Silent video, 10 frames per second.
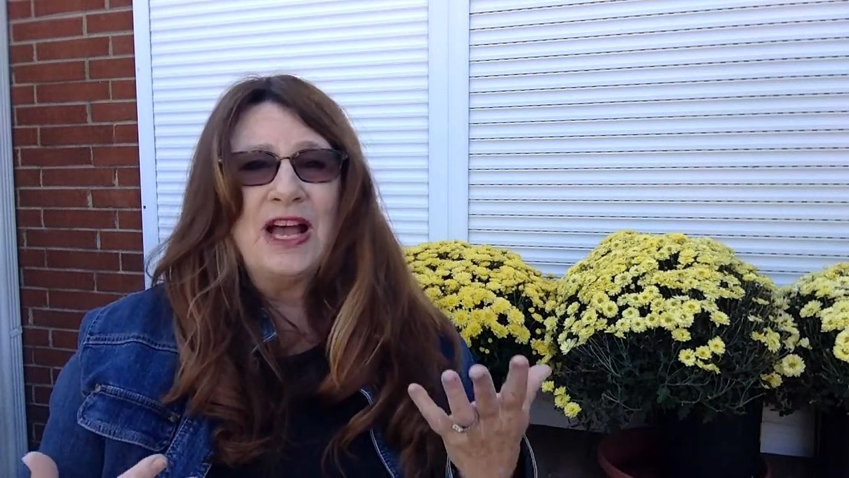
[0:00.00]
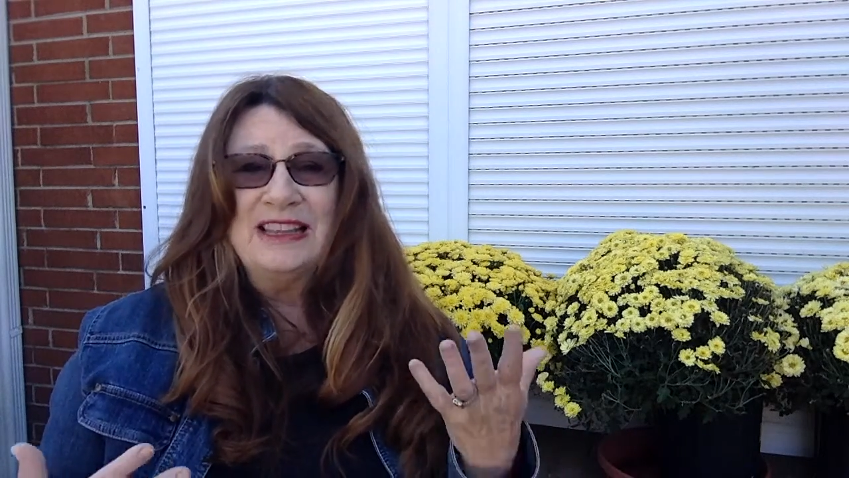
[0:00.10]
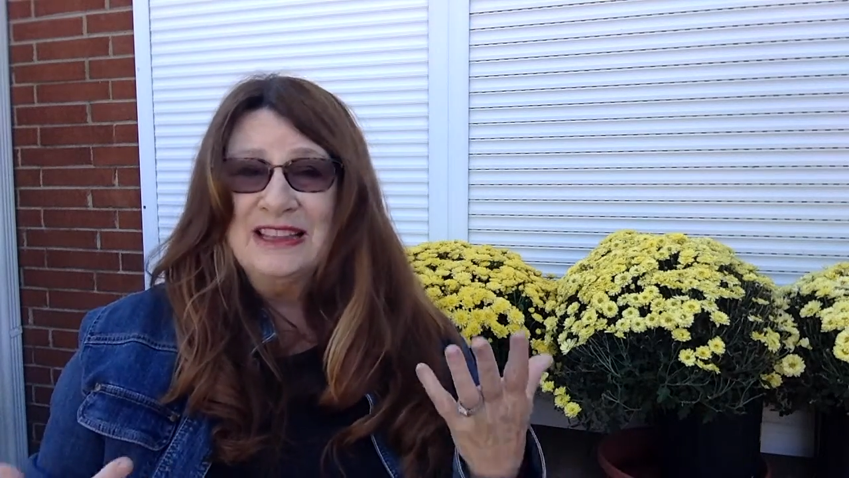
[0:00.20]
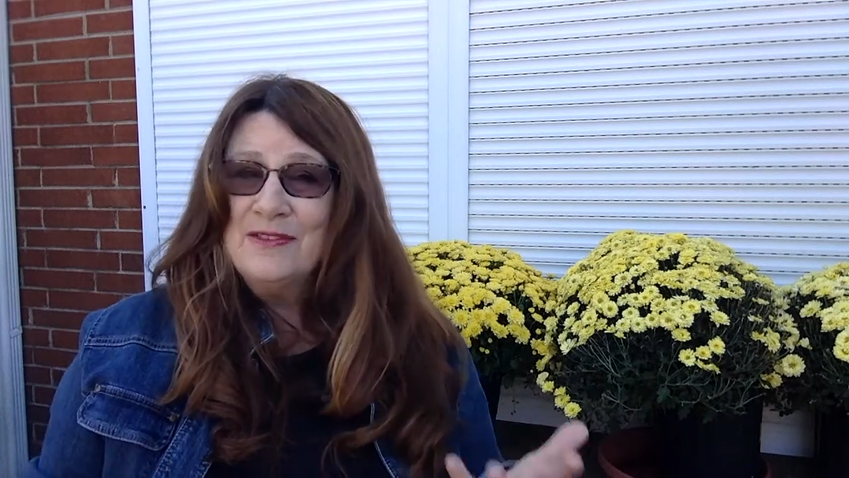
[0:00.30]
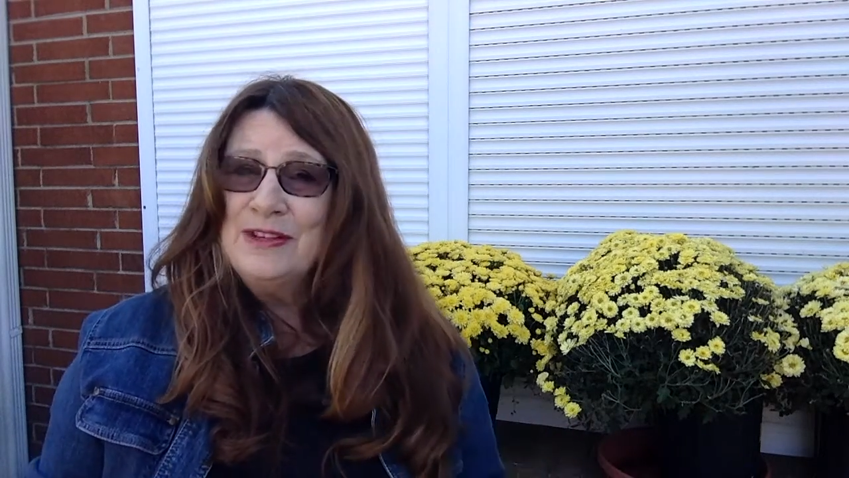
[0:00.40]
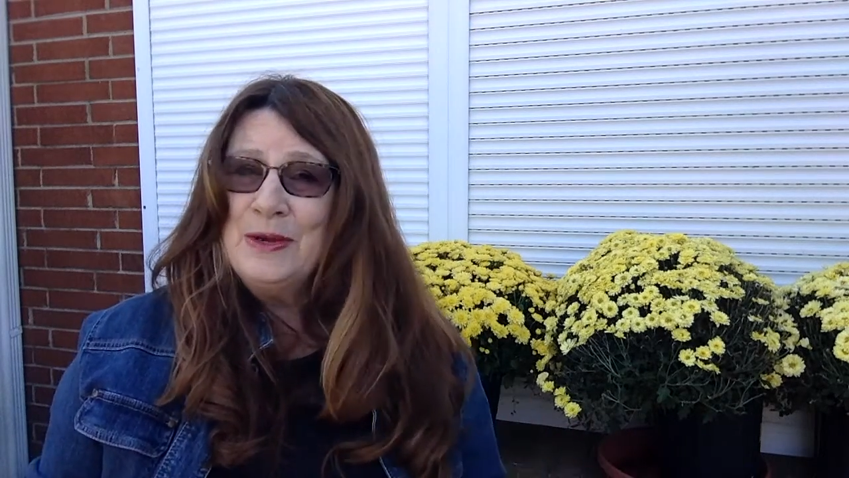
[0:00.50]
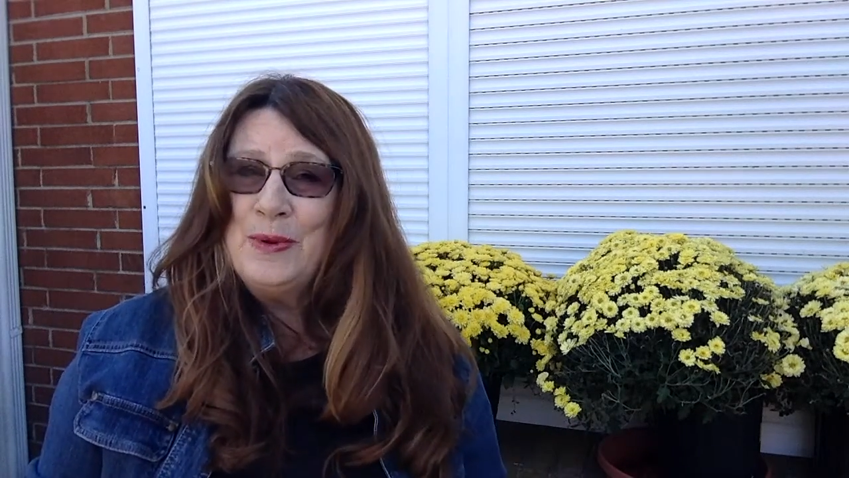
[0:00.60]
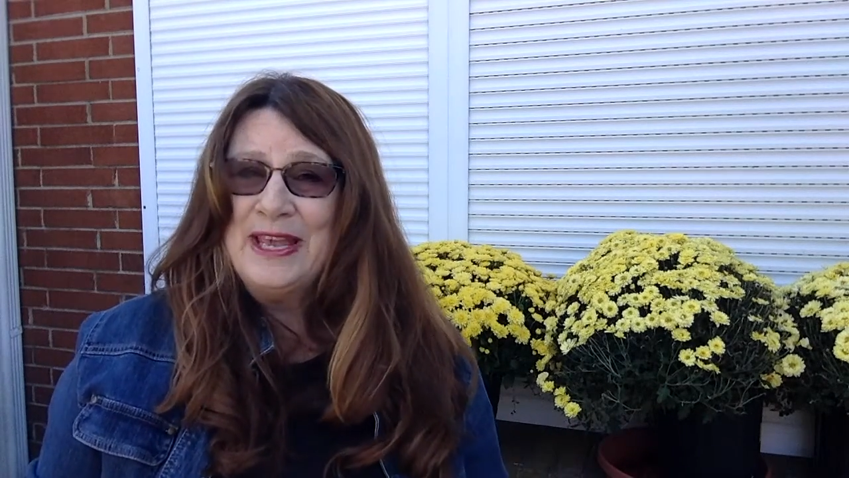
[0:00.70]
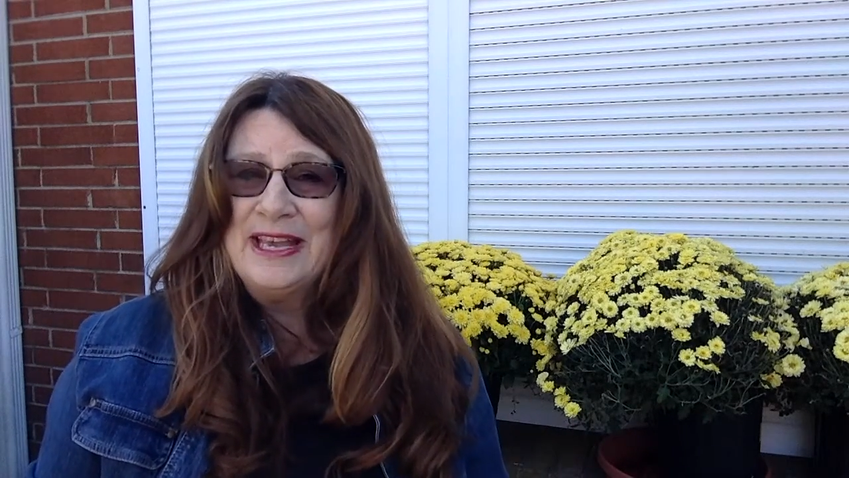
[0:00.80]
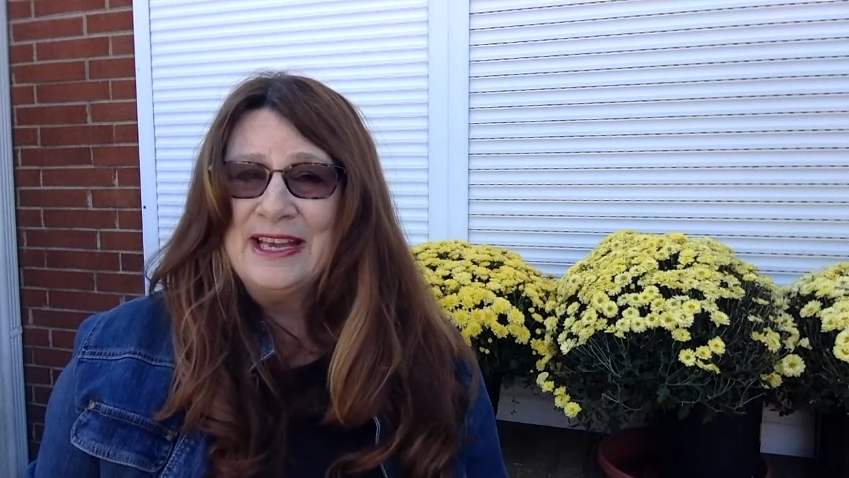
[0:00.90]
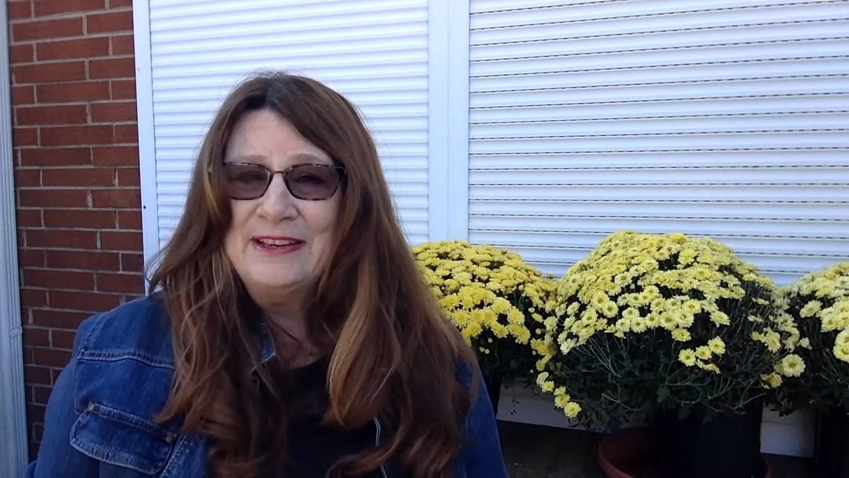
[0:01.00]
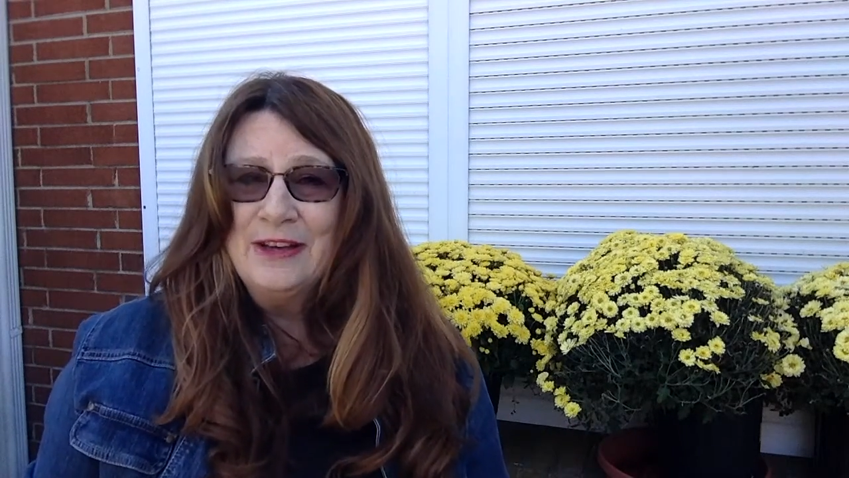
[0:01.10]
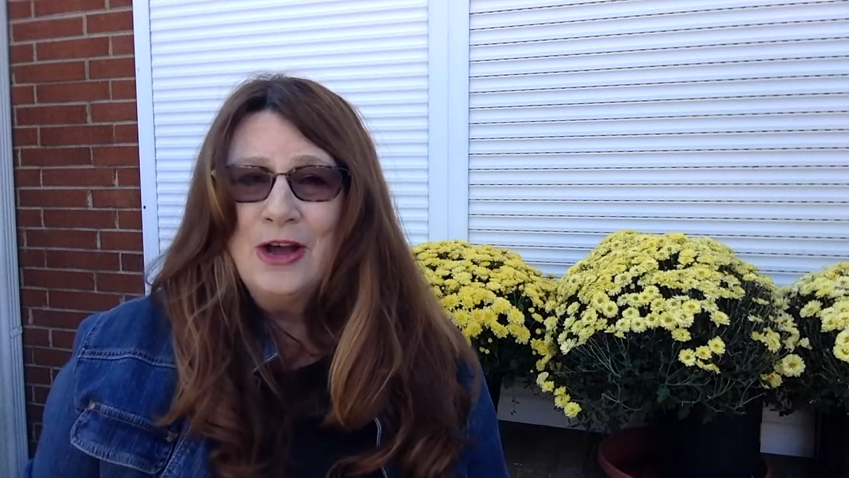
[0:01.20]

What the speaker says: a lovely weekend